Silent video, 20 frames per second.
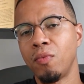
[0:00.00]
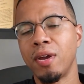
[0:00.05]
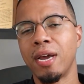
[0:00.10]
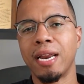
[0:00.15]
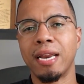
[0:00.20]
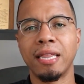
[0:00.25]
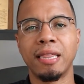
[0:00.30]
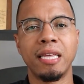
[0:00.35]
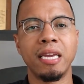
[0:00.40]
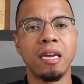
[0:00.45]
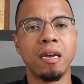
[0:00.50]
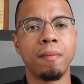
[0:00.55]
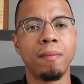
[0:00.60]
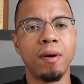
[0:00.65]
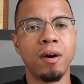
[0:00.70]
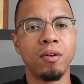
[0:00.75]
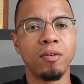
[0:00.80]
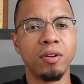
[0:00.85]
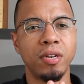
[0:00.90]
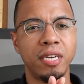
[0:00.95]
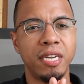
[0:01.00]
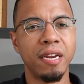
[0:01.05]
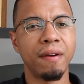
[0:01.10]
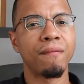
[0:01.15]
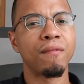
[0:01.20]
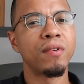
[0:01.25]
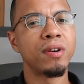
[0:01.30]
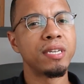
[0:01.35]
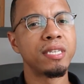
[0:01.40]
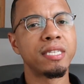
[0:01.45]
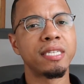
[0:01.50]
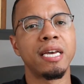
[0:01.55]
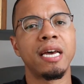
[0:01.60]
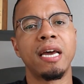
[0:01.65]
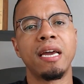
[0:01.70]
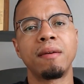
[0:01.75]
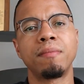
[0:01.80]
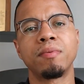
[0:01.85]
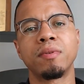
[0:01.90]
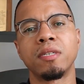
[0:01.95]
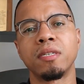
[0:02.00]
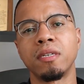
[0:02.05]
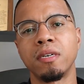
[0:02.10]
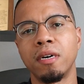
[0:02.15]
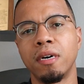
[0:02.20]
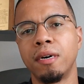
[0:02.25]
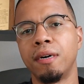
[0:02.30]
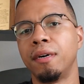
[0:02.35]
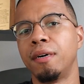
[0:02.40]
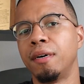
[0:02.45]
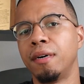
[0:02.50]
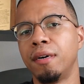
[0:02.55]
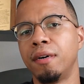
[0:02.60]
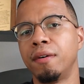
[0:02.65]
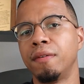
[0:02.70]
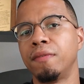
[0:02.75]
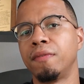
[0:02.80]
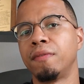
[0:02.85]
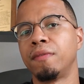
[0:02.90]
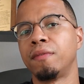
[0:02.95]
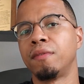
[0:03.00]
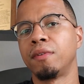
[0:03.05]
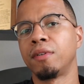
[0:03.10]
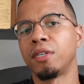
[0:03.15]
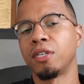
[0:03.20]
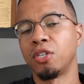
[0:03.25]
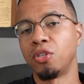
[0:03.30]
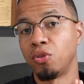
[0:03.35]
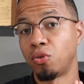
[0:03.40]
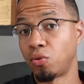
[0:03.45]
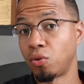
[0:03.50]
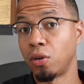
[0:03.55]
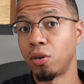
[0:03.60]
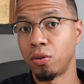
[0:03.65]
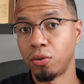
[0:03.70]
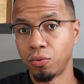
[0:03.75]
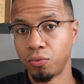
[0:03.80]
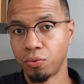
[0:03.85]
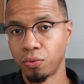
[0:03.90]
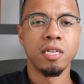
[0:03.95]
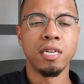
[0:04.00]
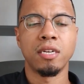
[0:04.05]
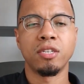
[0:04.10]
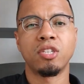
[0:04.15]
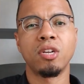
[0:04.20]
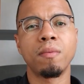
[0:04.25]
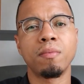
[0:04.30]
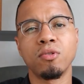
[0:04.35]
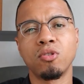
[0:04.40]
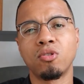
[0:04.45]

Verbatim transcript: we got to think about different types of controls. Now, some